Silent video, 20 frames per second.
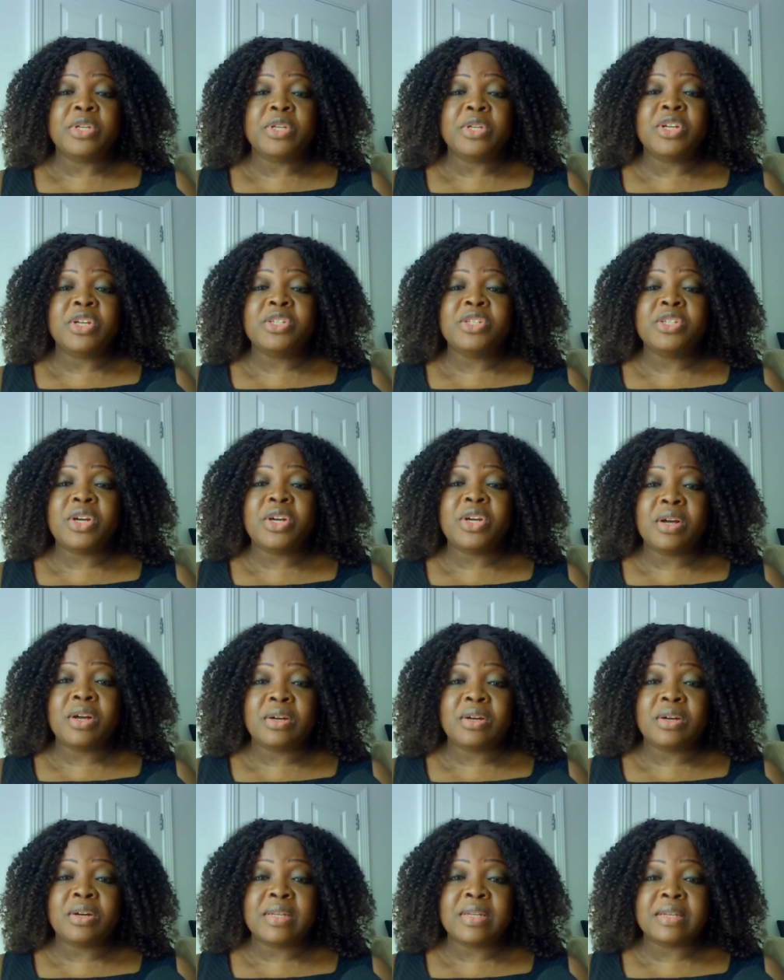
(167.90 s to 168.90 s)
We nurture
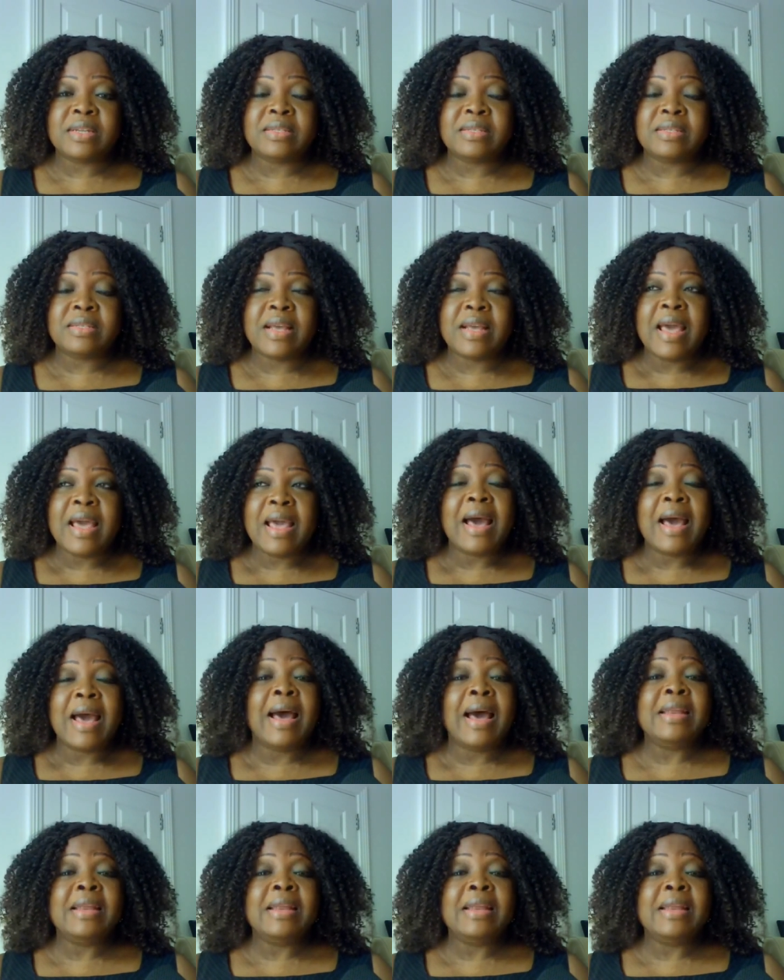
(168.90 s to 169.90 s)
others.
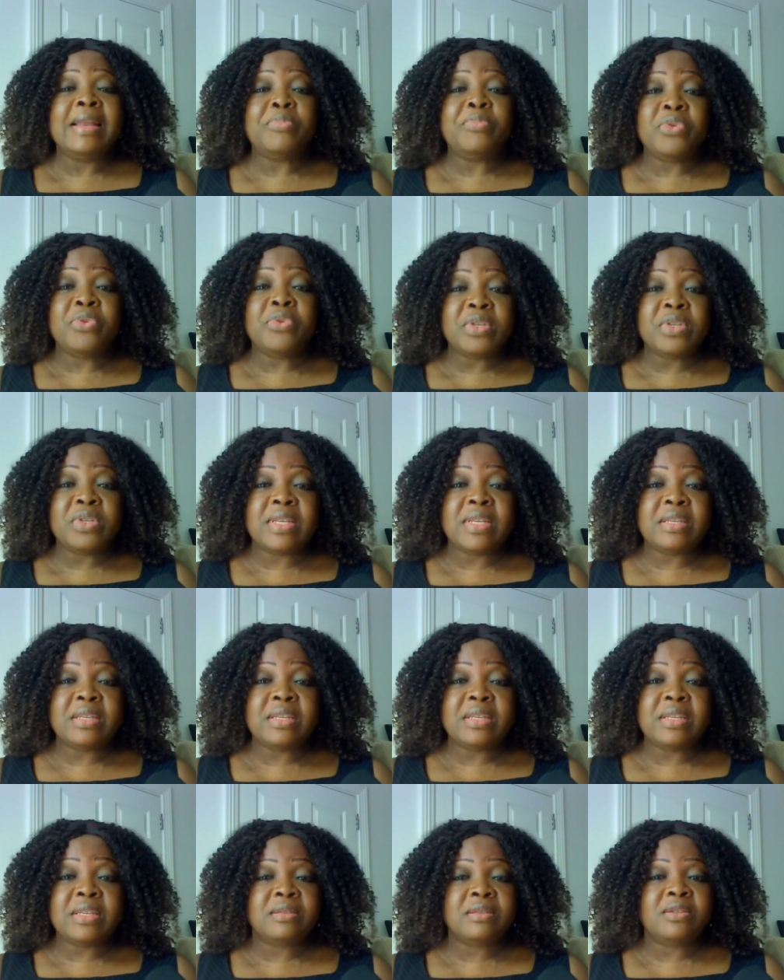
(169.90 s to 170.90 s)
And in the
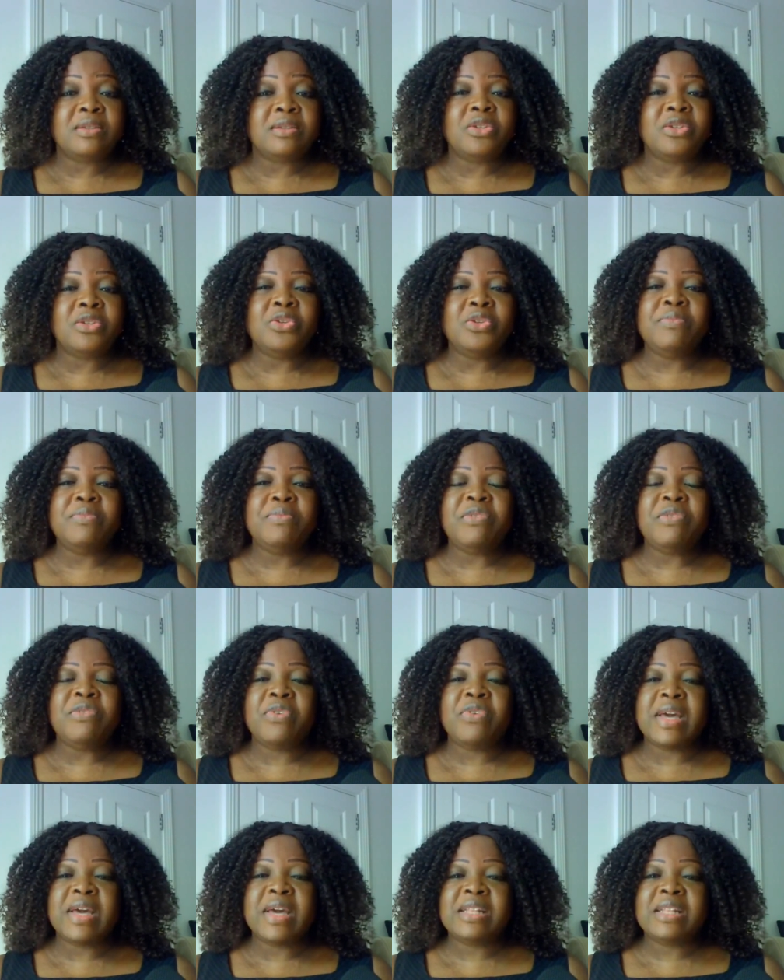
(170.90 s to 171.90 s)
process, you may
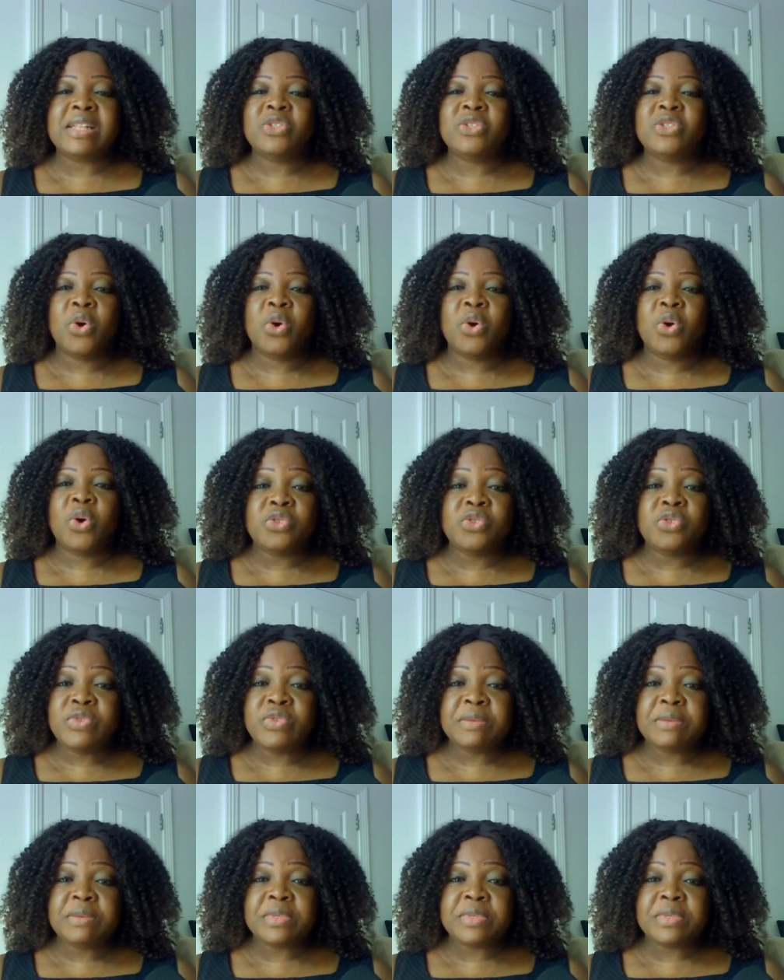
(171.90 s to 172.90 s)
forget your own
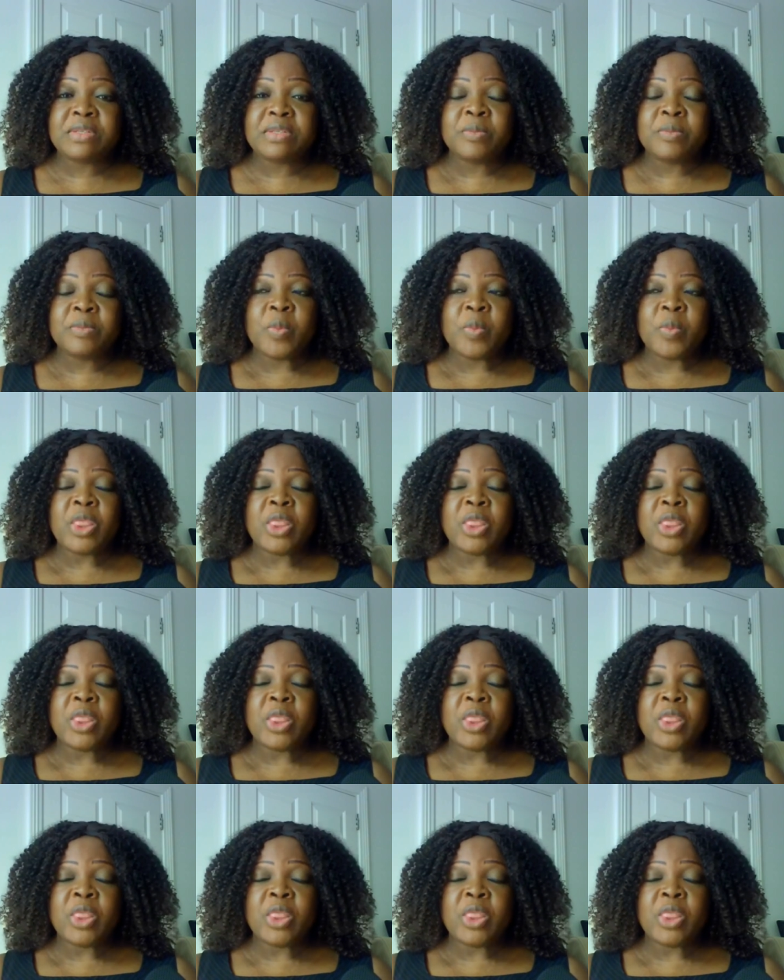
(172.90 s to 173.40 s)
dreams.